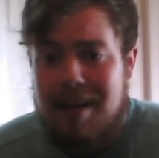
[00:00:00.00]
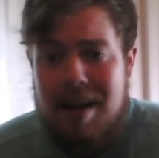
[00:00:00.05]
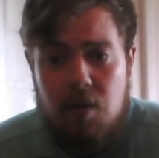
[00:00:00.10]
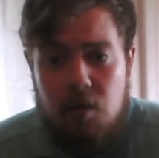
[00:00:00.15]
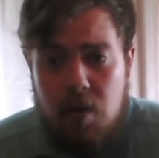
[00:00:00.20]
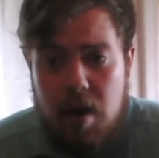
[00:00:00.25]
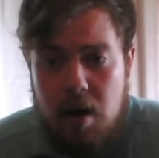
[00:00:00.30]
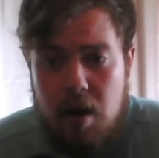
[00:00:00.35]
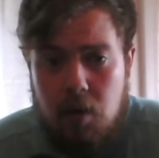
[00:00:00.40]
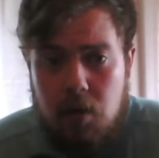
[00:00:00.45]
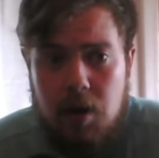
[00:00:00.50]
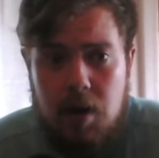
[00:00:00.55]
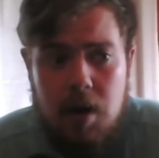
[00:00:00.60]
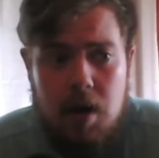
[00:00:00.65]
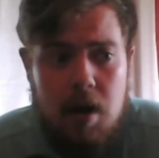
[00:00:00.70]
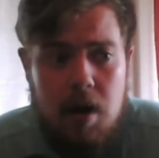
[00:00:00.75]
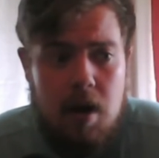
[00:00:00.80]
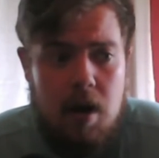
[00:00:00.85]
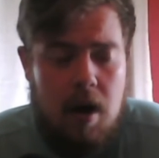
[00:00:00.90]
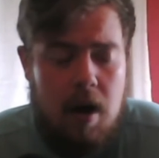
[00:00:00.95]
and Raul
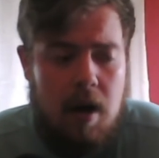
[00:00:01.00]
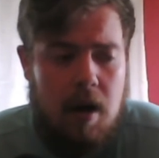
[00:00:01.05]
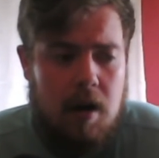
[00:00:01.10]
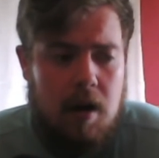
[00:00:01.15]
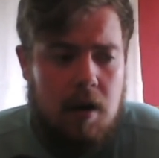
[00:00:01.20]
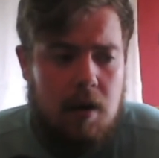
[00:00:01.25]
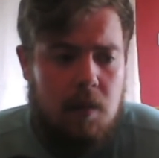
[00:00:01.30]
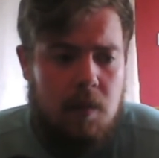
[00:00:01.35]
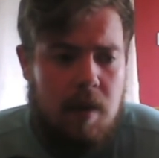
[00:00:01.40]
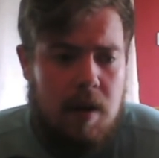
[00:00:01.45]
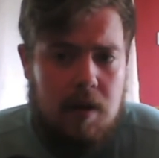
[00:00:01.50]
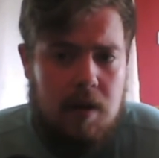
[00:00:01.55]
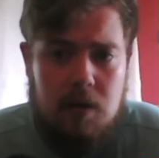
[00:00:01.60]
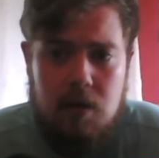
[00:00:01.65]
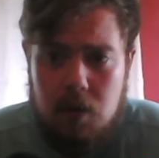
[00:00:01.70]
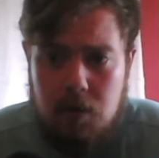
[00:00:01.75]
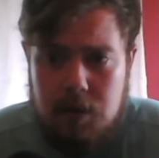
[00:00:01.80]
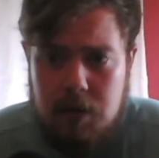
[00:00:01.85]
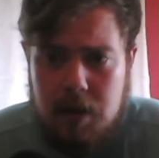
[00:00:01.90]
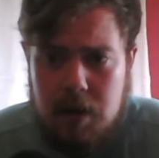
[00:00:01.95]

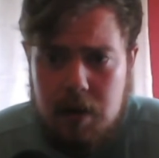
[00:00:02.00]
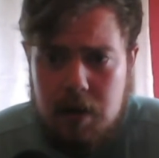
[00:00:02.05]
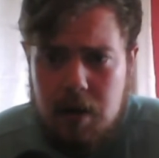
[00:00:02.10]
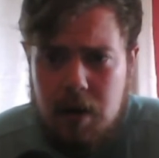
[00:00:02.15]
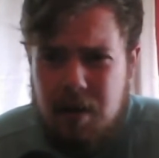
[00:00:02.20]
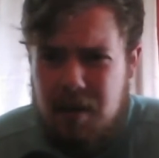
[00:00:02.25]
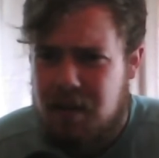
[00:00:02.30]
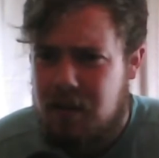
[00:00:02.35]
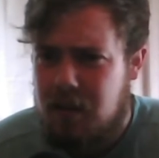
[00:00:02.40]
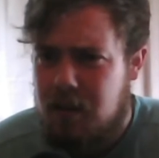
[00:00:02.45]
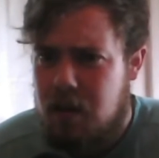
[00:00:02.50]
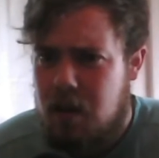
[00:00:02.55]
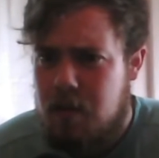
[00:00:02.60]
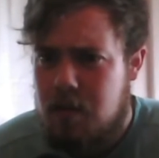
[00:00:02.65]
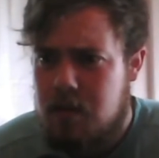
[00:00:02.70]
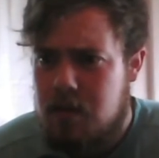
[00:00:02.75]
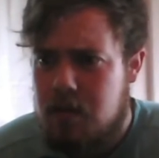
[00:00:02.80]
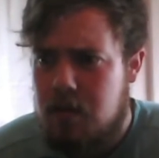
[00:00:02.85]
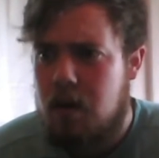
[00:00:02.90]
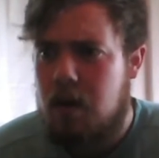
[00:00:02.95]
Mendoza, I think the name is,